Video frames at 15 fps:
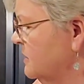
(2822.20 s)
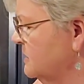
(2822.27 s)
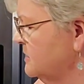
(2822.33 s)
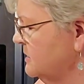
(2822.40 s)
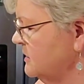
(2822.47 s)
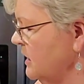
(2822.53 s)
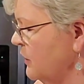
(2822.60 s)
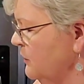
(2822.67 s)

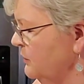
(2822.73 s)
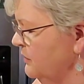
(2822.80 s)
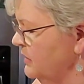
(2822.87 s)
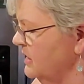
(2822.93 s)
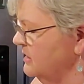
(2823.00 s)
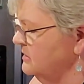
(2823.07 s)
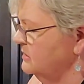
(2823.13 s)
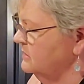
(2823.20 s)
Now
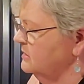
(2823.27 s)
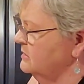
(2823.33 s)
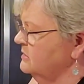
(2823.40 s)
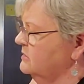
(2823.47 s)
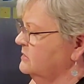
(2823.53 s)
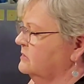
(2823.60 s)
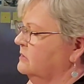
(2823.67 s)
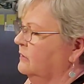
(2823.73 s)
here we are
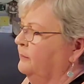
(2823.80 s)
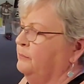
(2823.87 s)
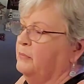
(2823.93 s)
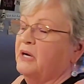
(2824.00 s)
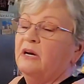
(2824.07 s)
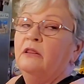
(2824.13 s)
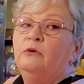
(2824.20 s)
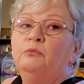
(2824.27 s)
going back
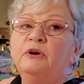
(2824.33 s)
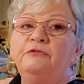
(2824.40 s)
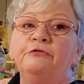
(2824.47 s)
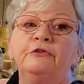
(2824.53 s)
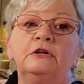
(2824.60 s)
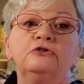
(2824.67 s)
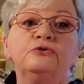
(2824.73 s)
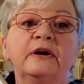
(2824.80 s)
to
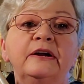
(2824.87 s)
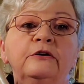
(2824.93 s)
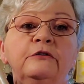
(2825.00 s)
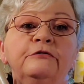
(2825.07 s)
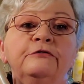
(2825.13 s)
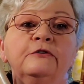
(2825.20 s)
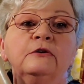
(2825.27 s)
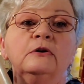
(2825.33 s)
our
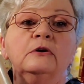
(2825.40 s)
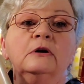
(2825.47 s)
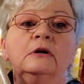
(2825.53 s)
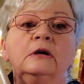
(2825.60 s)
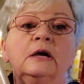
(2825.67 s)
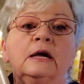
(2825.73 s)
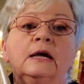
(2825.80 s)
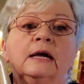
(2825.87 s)

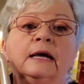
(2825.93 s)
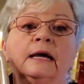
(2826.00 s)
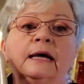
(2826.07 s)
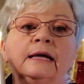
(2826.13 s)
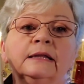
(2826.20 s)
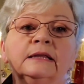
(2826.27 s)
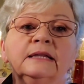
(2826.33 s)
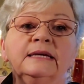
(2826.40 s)
orange
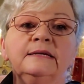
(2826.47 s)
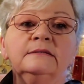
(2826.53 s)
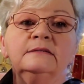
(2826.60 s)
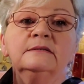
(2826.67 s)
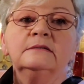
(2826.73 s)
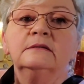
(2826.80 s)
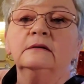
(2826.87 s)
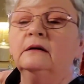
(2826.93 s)
jello
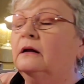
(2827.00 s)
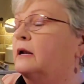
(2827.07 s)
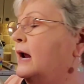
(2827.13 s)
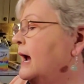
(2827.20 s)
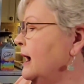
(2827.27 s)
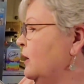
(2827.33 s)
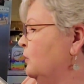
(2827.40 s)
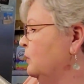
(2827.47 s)
poke
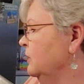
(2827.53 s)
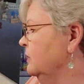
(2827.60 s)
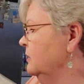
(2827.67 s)
cake.